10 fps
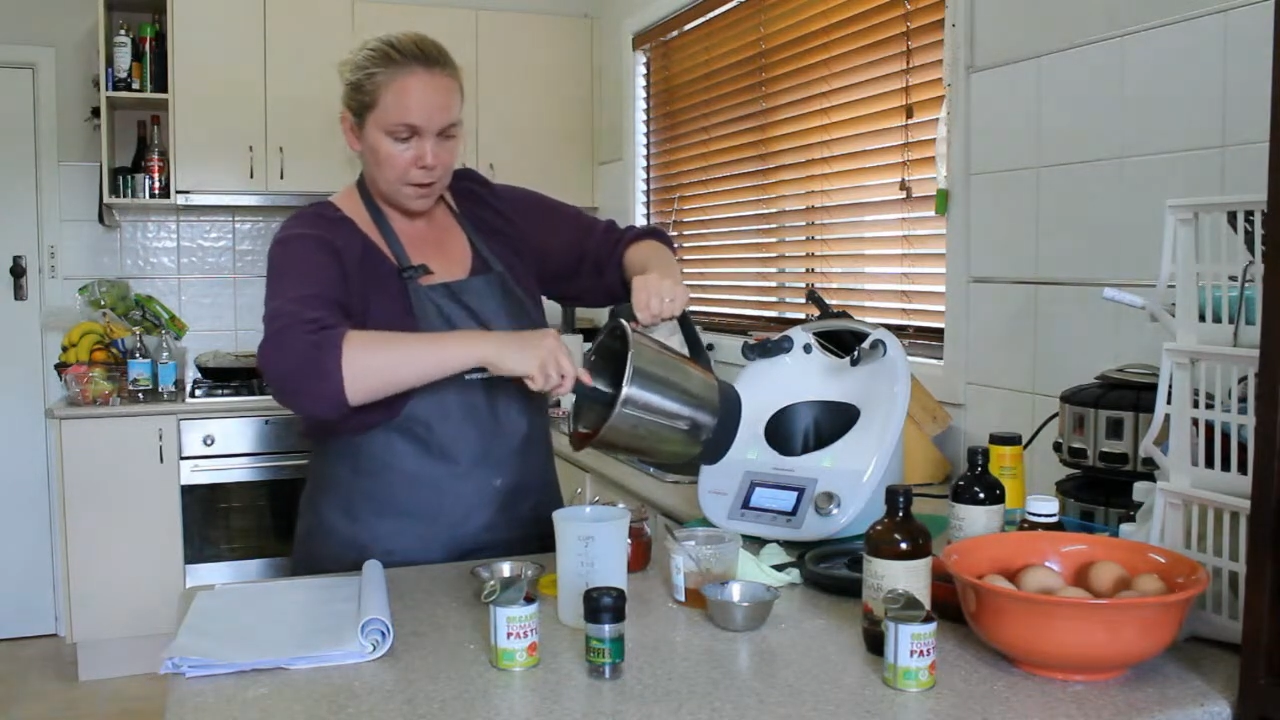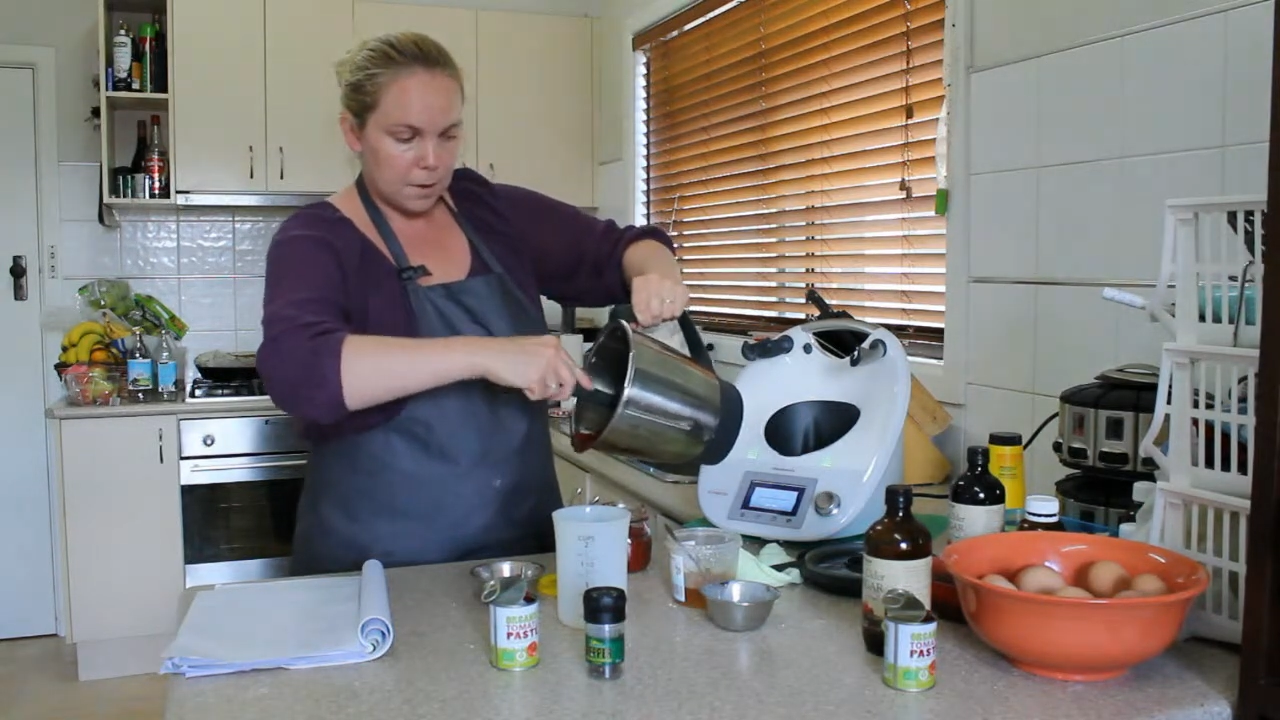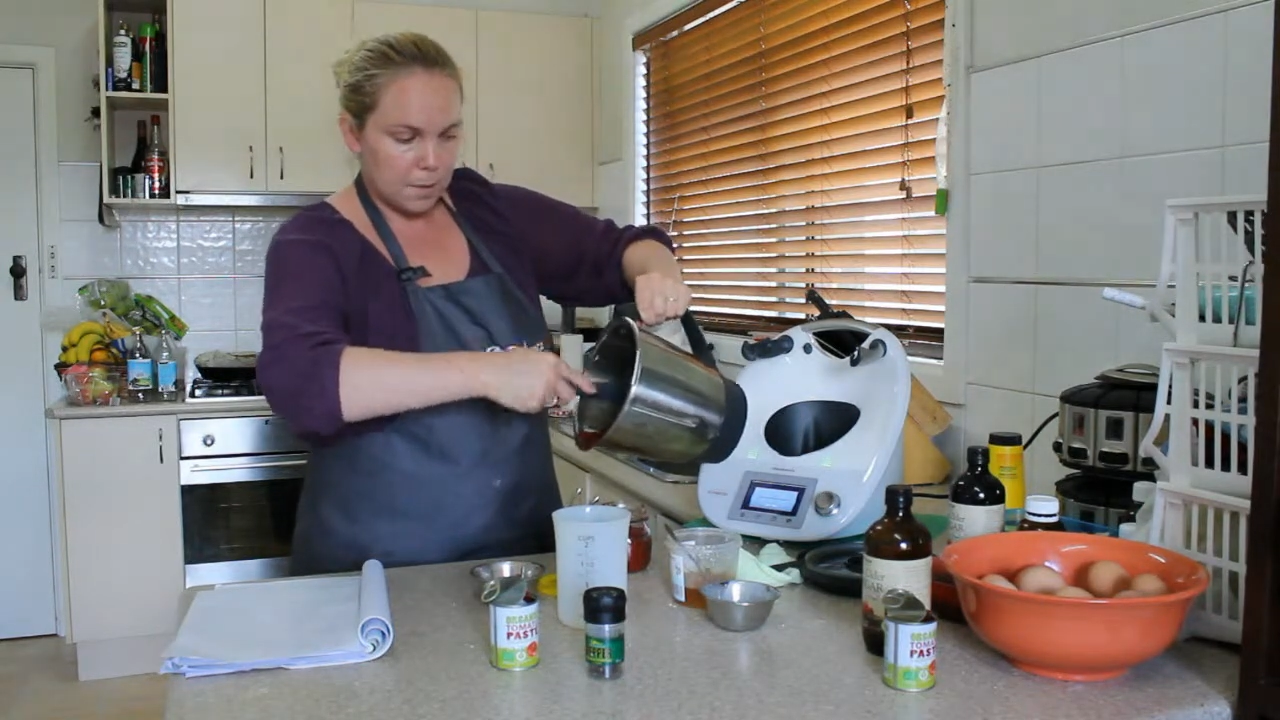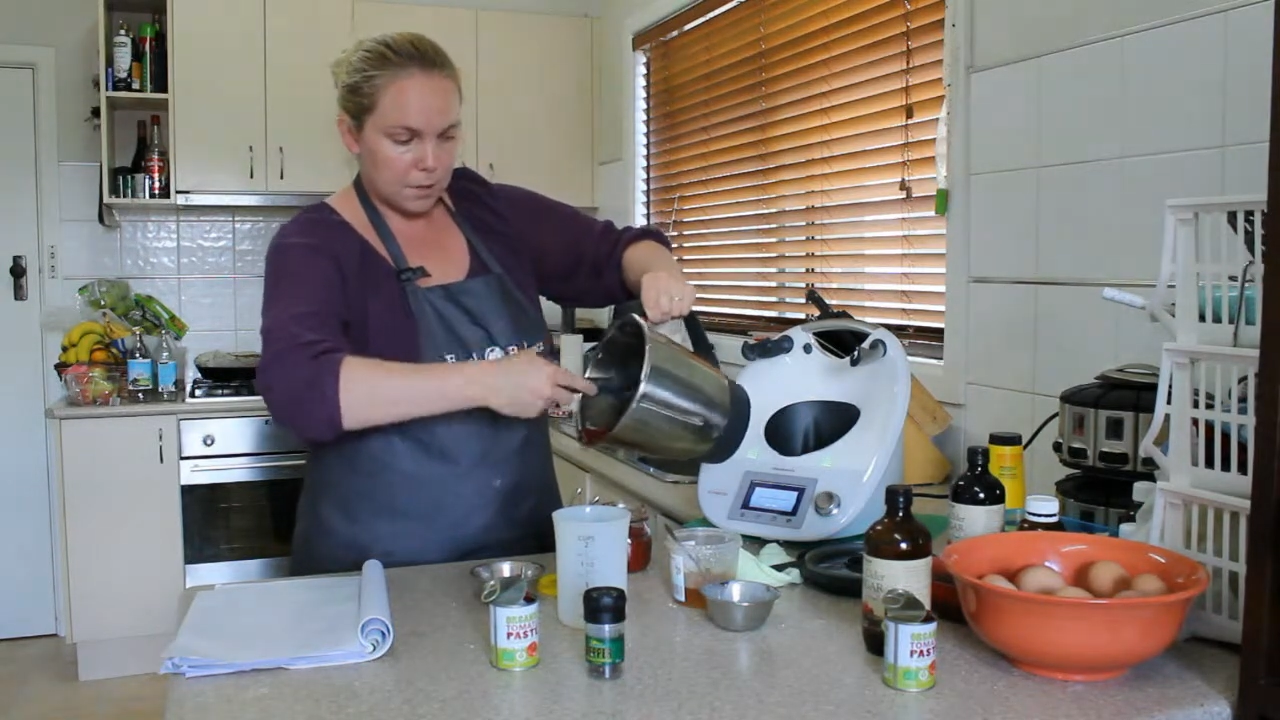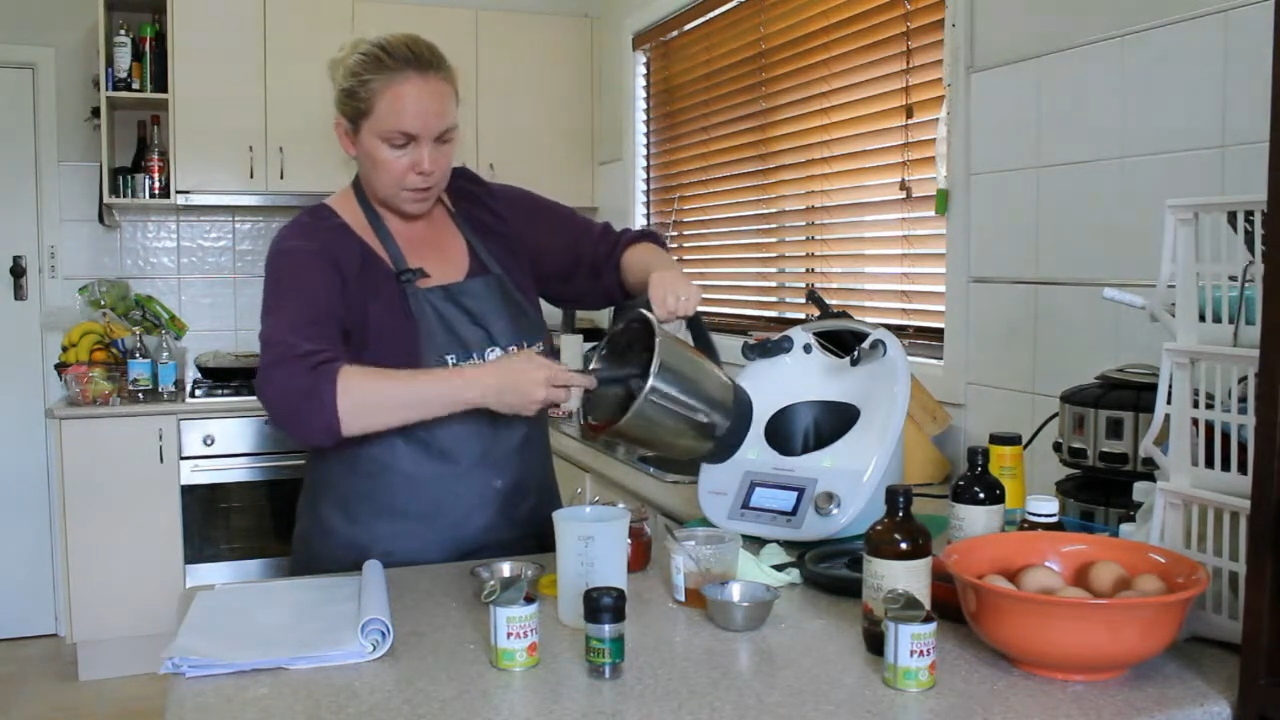
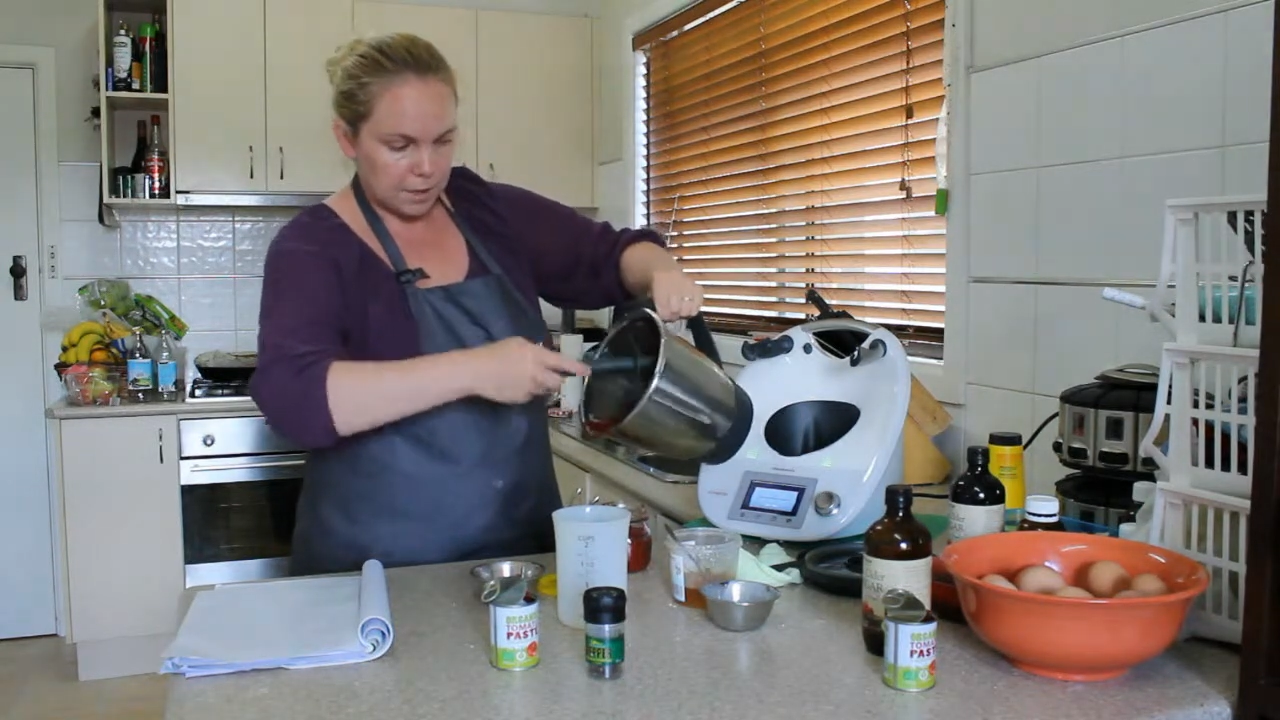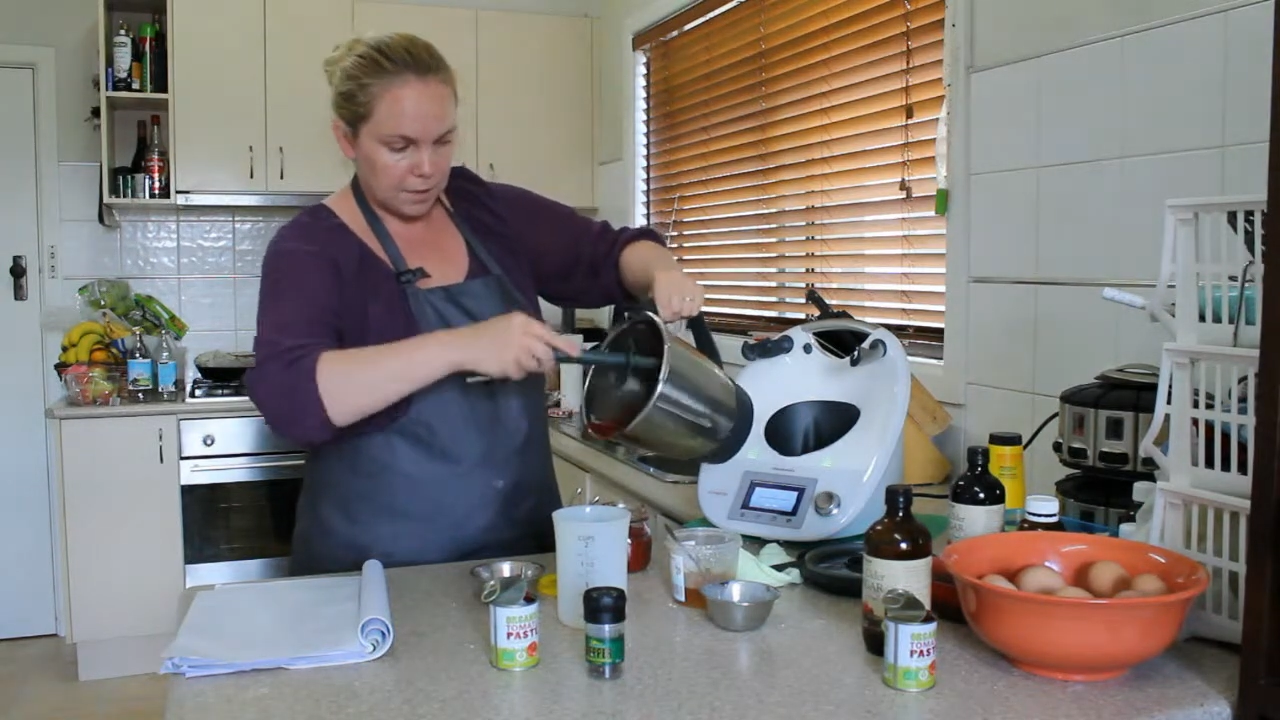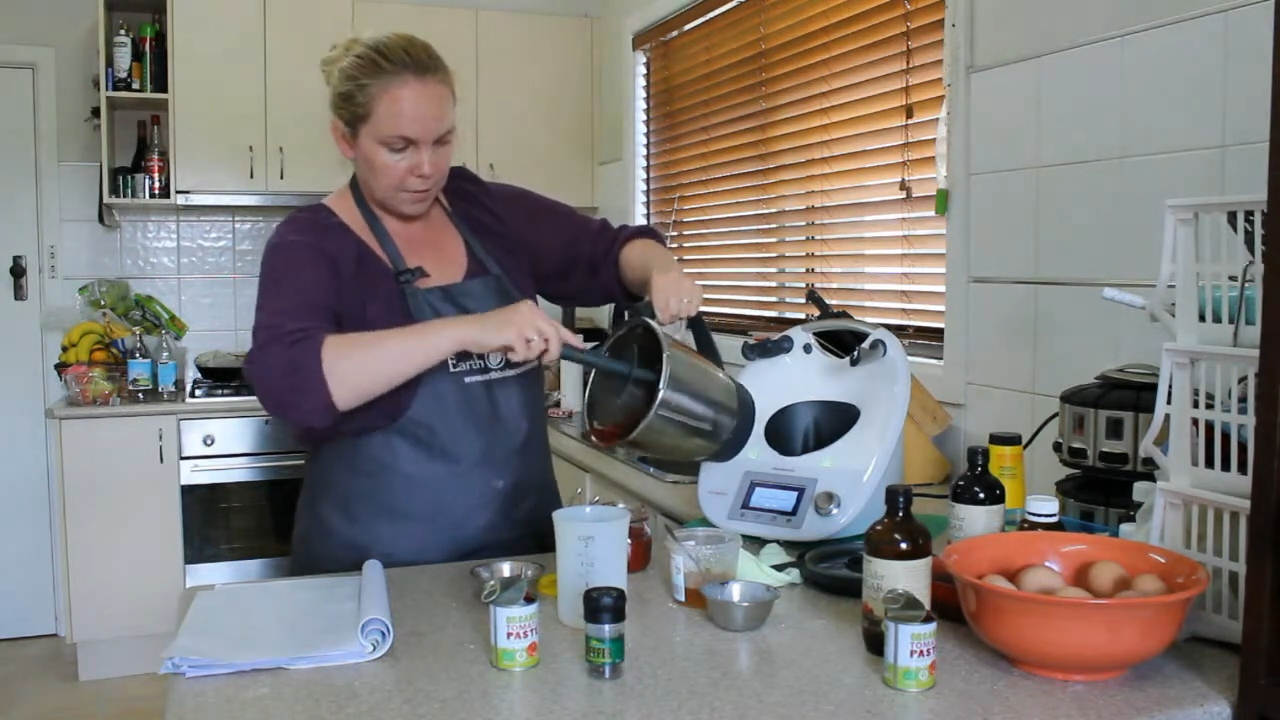Commercially